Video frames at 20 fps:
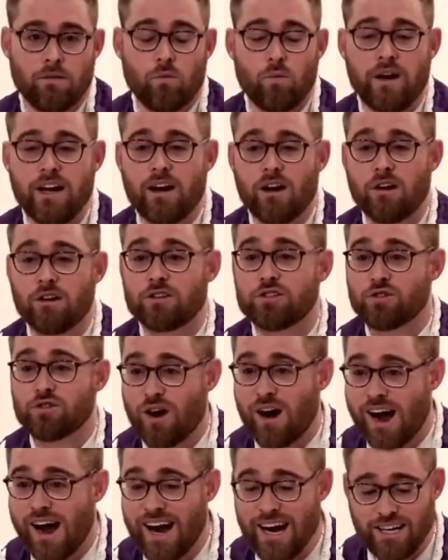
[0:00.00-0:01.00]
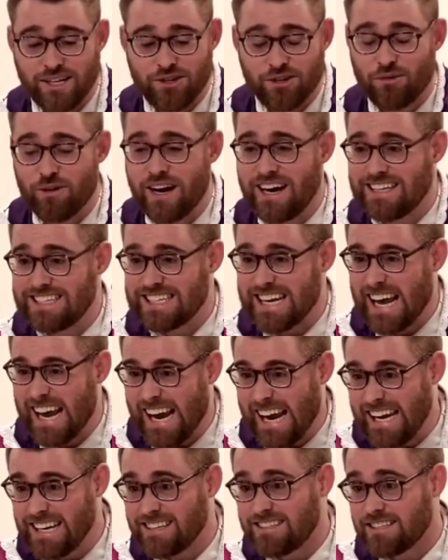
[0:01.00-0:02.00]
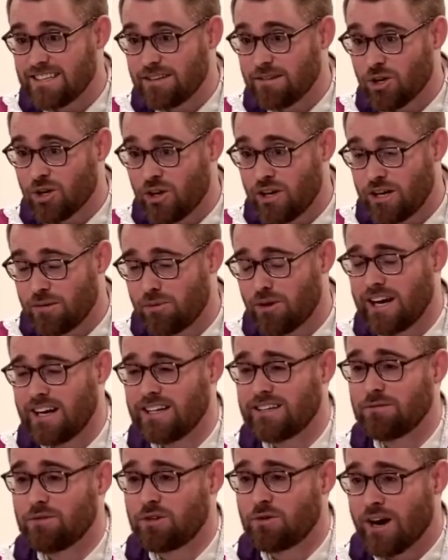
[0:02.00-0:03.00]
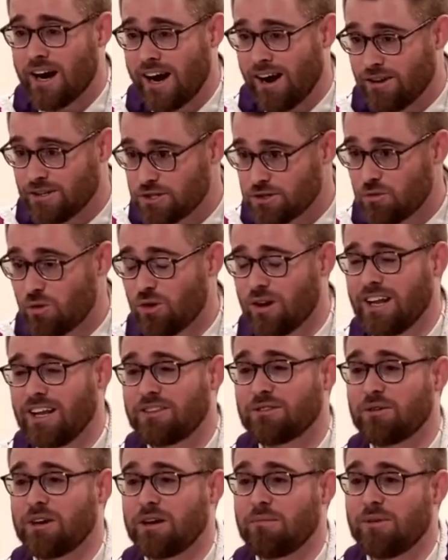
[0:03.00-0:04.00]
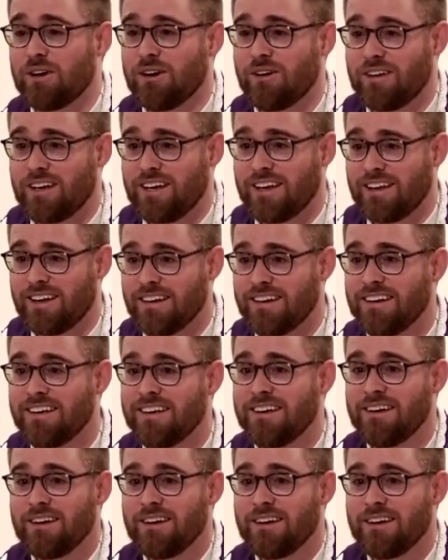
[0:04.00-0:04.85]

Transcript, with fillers: We are trying to raise 18 million to break ground, 23 million